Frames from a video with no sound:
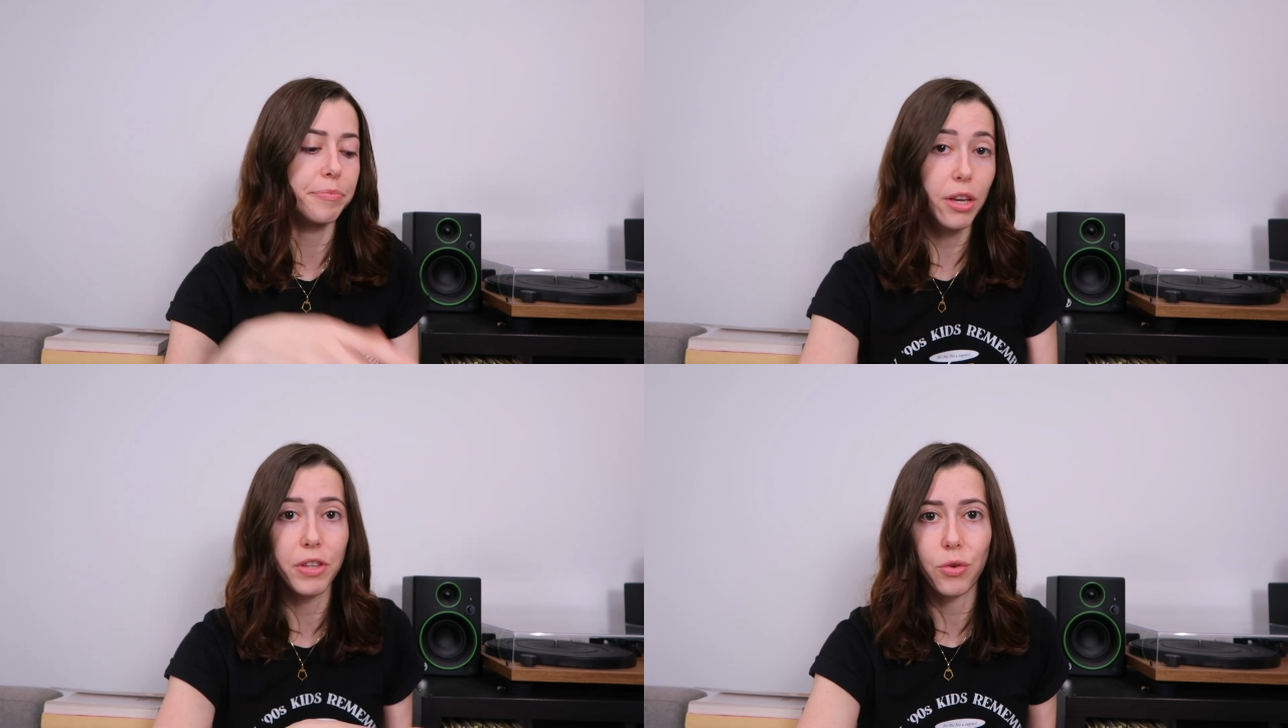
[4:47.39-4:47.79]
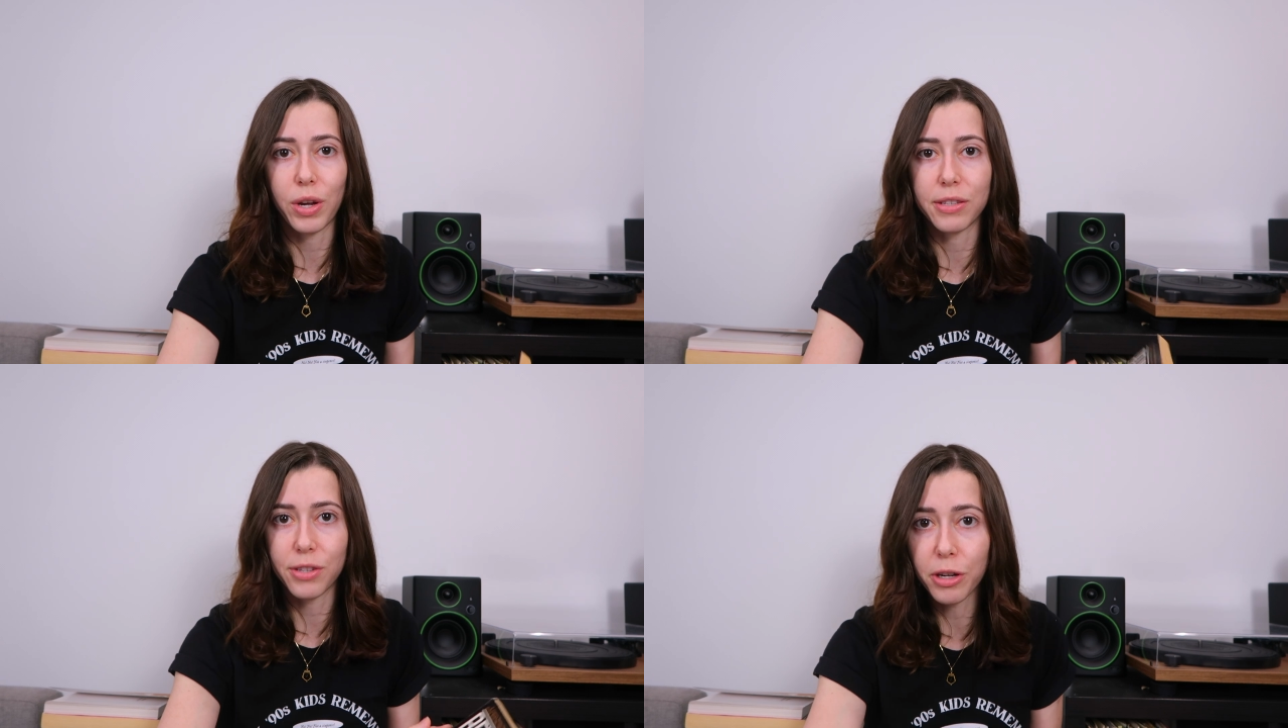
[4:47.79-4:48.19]
given the
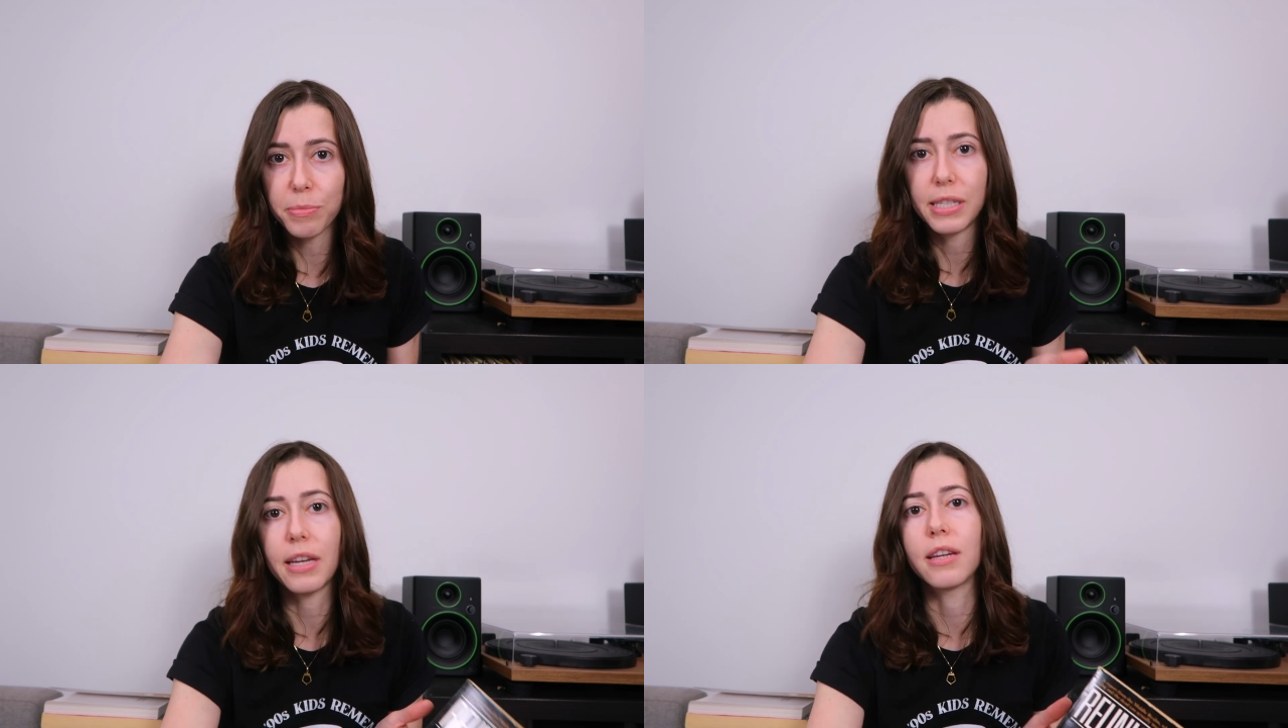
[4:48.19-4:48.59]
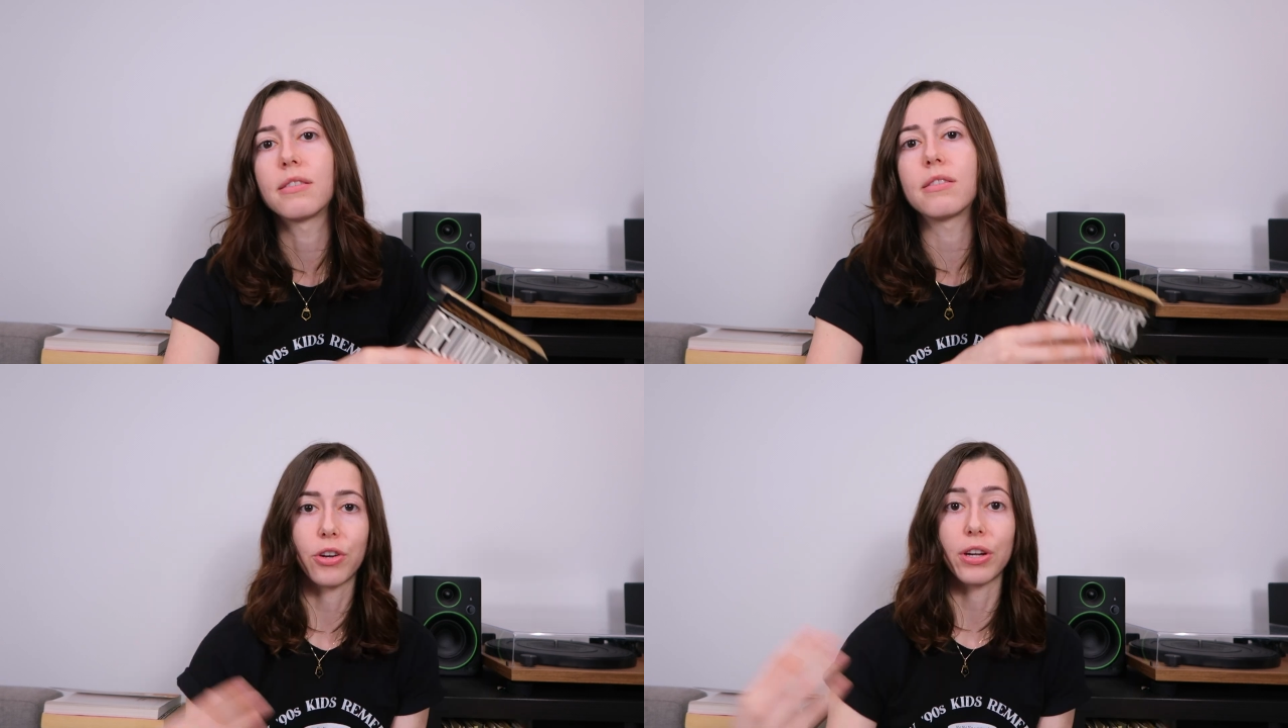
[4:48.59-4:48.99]
right
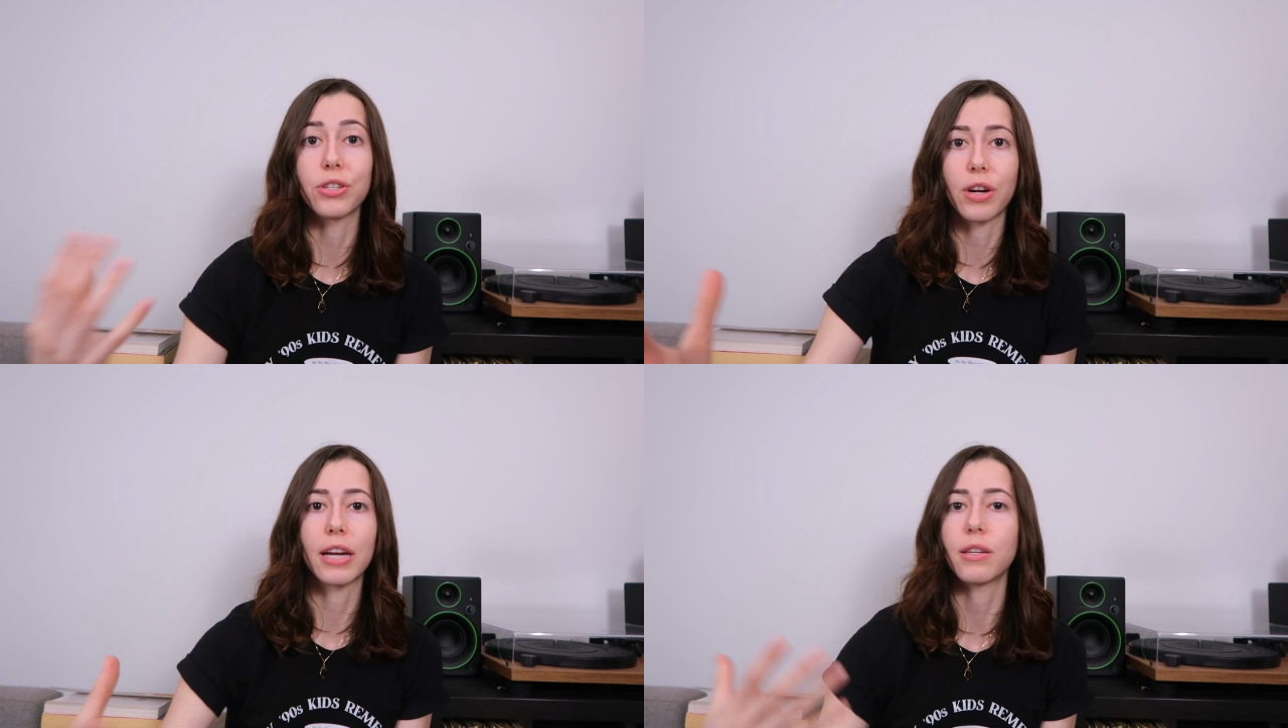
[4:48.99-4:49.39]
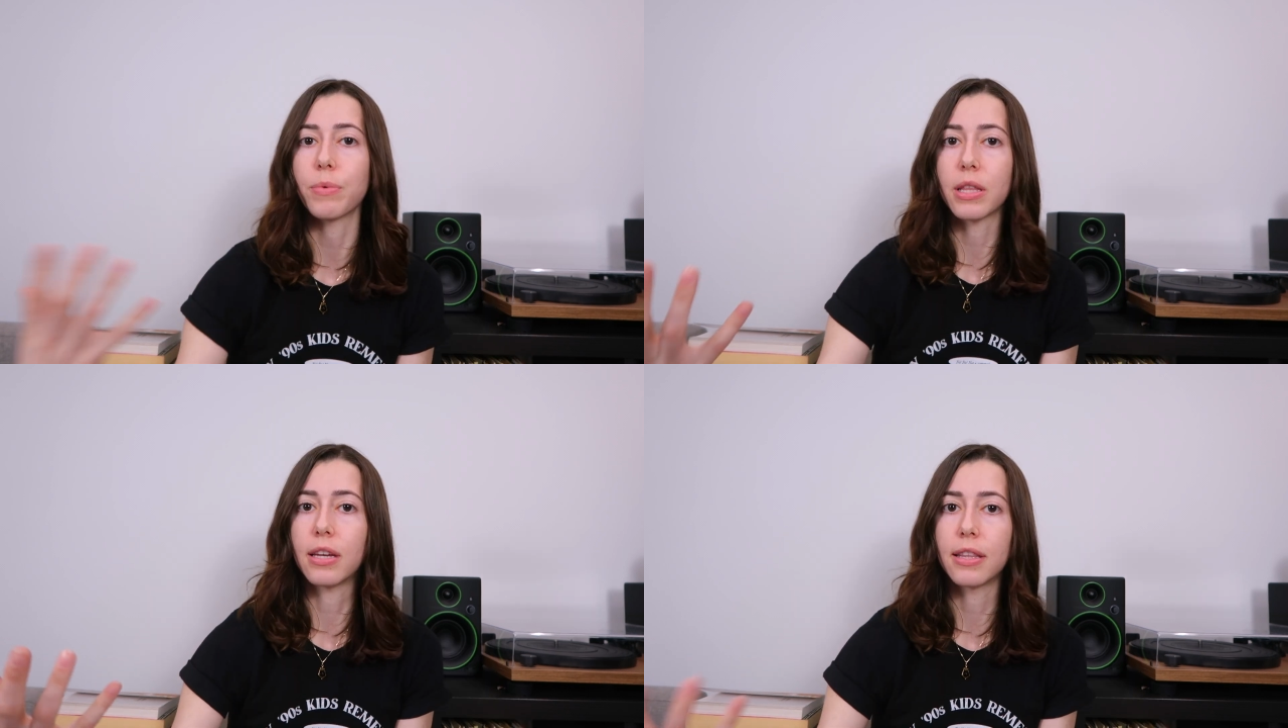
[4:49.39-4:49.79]
circumstance, you're interacting
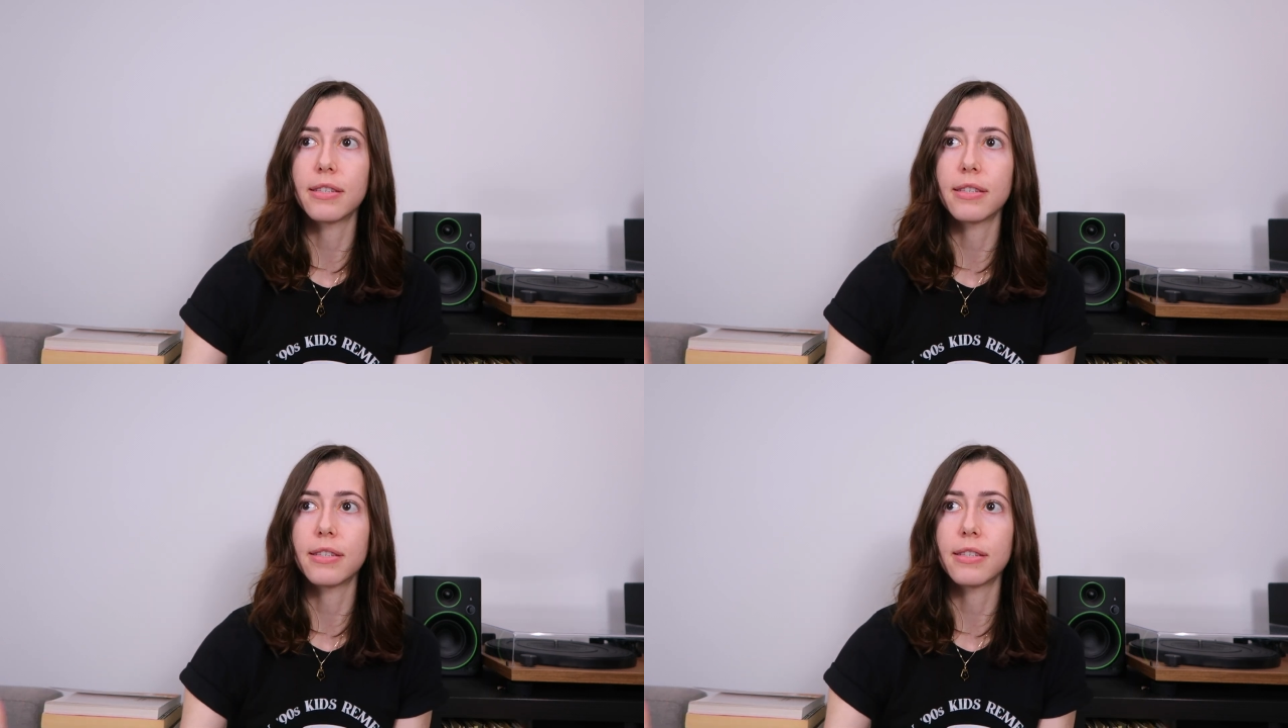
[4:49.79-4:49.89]
with it.